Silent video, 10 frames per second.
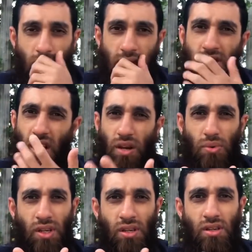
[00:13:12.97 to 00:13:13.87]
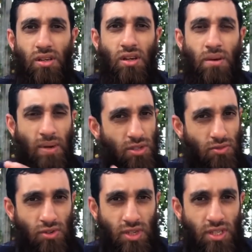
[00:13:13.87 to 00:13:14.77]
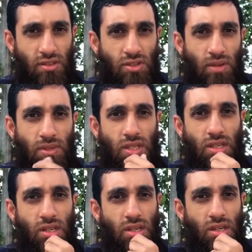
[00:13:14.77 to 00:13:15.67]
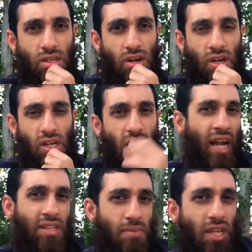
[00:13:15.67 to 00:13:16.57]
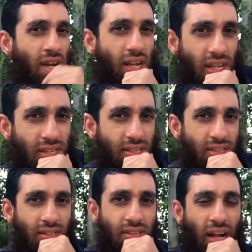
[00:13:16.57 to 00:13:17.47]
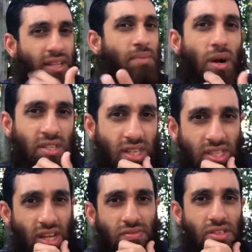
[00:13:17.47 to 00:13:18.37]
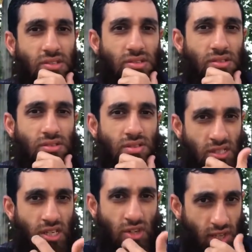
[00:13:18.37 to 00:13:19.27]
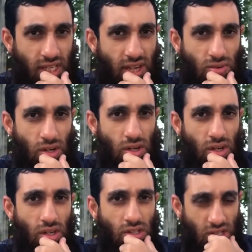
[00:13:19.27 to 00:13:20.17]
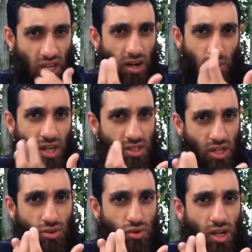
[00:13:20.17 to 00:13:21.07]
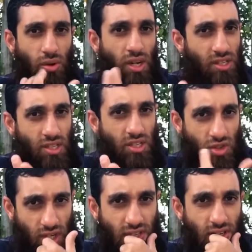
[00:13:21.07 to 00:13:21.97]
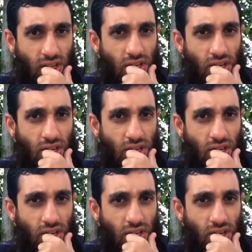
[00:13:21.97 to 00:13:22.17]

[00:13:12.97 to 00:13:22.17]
So is taraweeh a matter of creed, Shamsi? Okay, and the Madaakhilah, and the Baqsid Salafis? Is it creed now? Taraweeh, Salatul Taraweeh is creed?